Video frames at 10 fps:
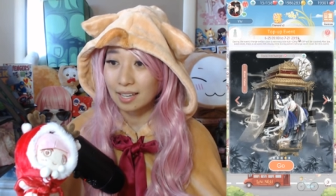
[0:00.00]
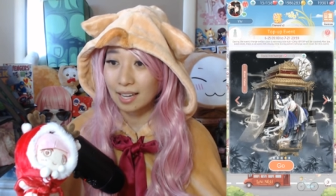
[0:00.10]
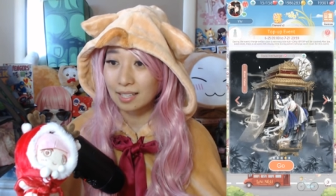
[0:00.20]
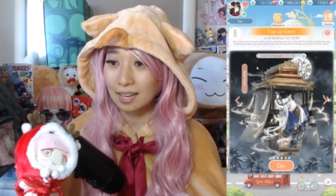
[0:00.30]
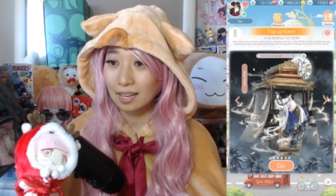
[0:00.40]

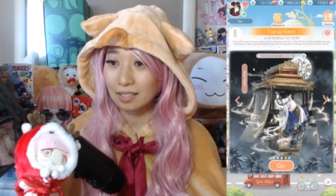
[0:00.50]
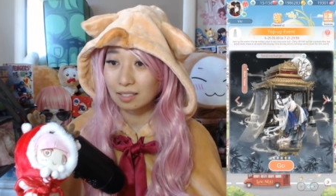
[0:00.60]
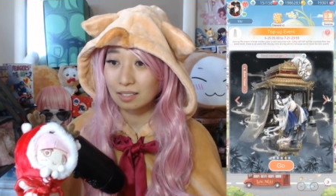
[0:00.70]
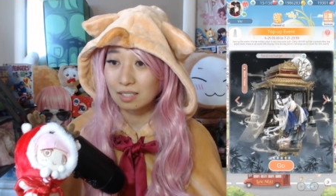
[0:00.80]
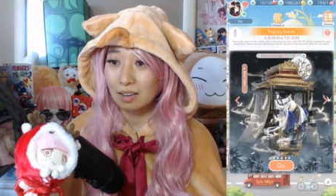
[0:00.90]
and then
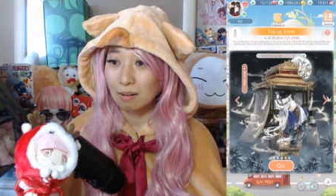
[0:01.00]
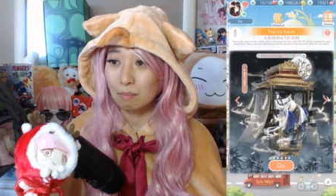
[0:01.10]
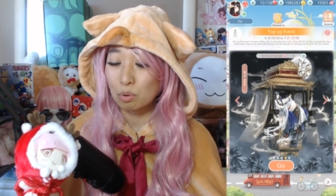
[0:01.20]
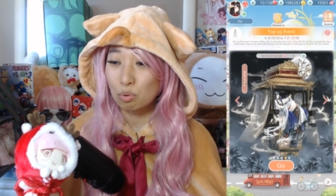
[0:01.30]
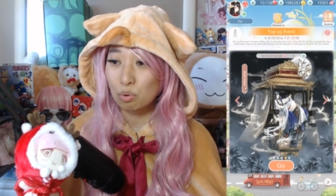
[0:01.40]
there's
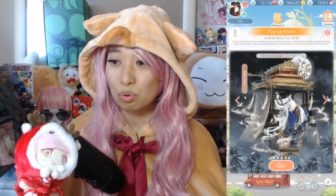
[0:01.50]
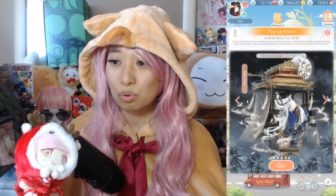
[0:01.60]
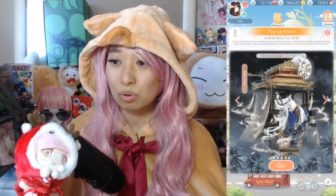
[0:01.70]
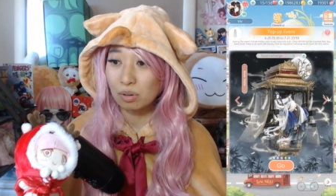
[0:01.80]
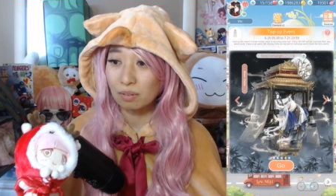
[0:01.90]

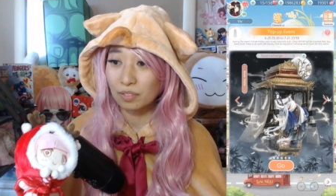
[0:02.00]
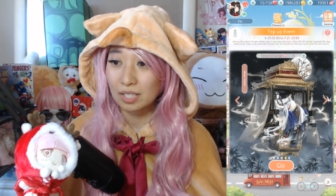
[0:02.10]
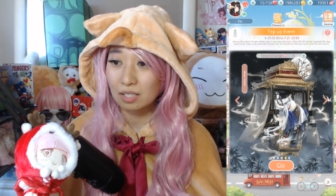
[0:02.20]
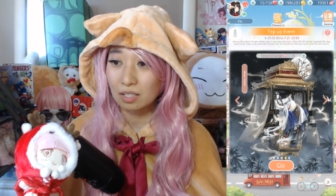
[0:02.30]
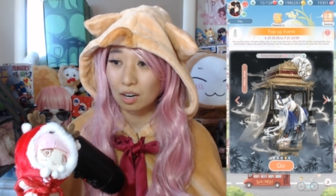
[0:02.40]
moon
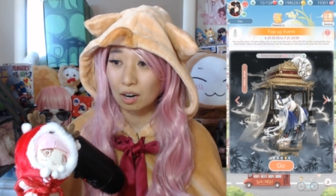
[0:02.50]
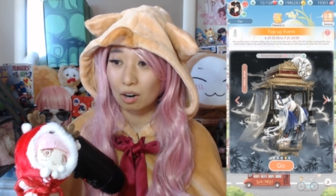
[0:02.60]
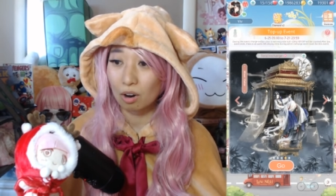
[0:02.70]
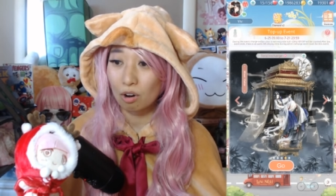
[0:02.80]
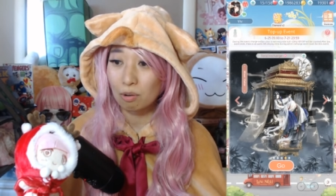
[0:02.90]

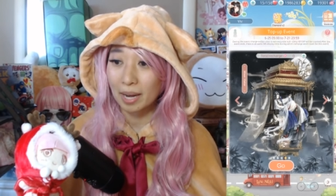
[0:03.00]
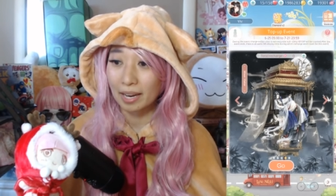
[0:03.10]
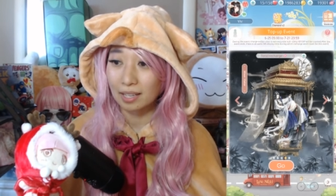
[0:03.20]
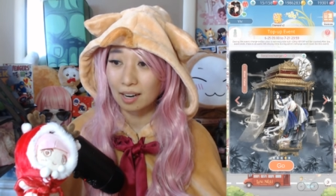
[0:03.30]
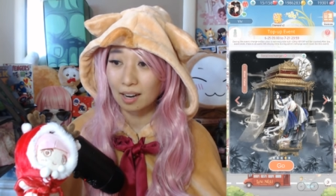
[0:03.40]
visitor oh
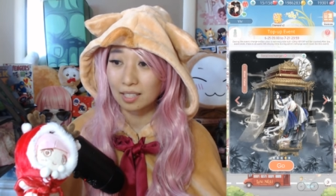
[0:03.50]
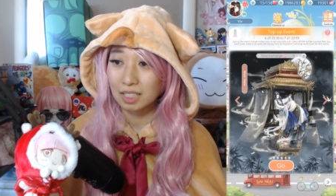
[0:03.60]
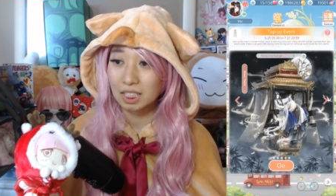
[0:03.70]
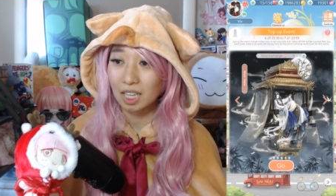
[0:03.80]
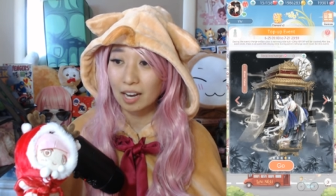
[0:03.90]
my
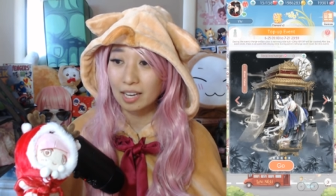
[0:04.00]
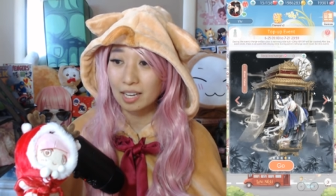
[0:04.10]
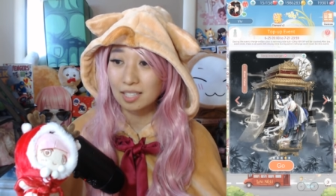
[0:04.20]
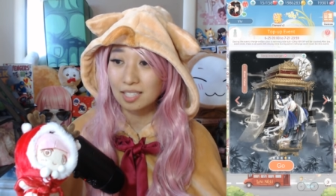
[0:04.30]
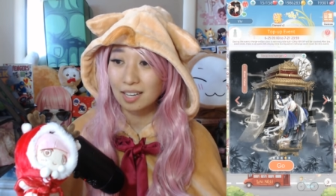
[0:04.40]
gosh
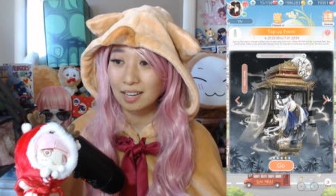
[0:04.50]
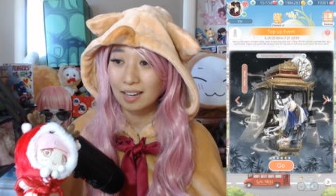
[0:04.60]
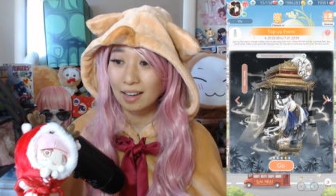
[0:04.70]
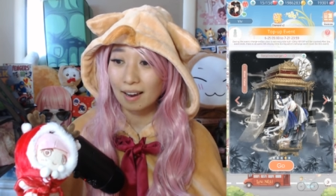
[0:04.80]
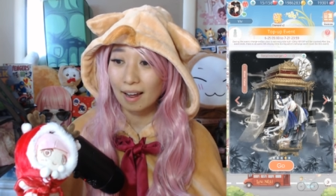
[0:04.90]
giant
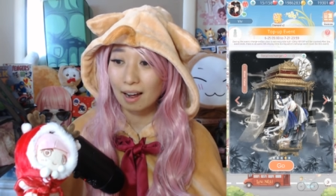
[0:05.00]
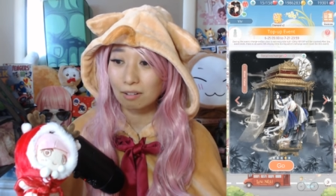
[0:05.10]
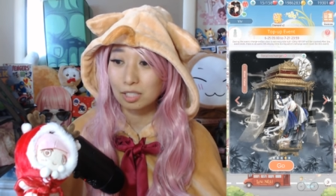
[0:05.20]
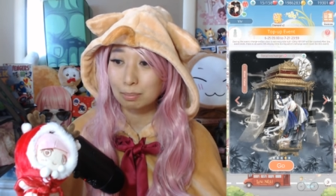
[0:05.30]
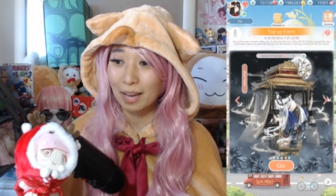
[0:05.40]

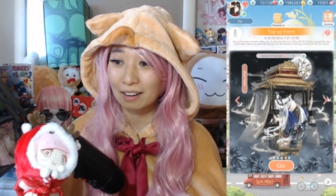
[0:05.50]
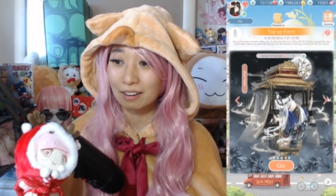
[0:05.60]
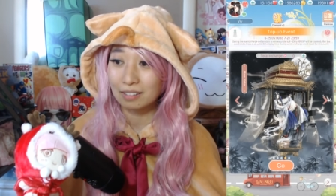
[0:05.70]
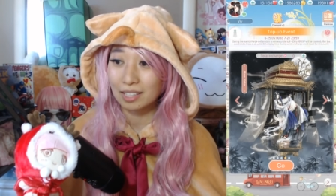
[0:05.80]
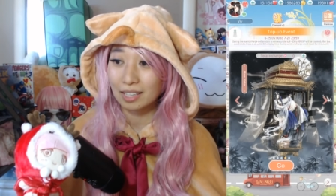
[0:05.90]
house
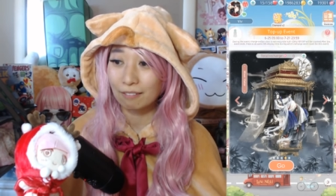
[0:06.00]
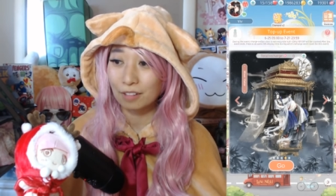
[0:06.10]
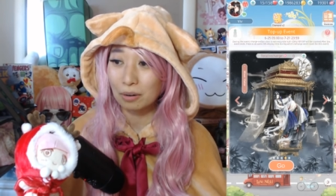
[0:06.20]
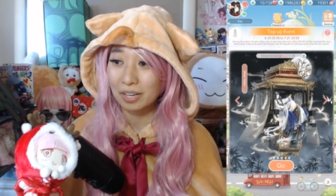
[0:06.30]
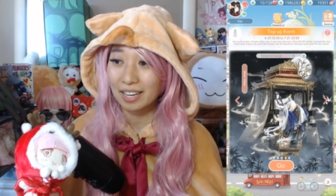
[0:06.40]
backgrounding
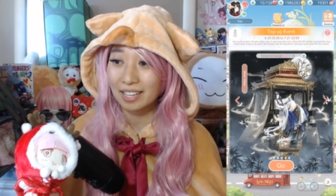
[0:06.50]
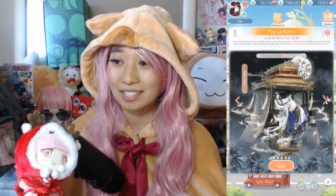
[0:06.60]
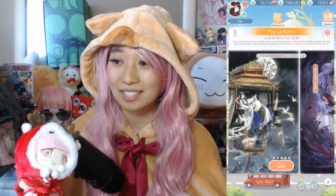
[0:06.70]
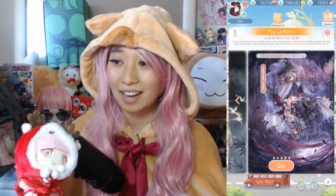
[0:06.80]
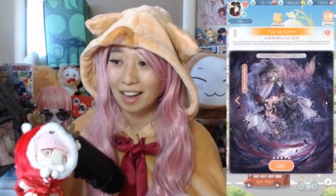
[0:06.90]
floating in
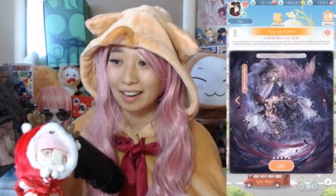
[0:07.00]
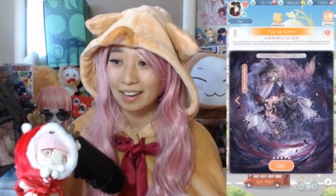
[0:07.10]
the sky.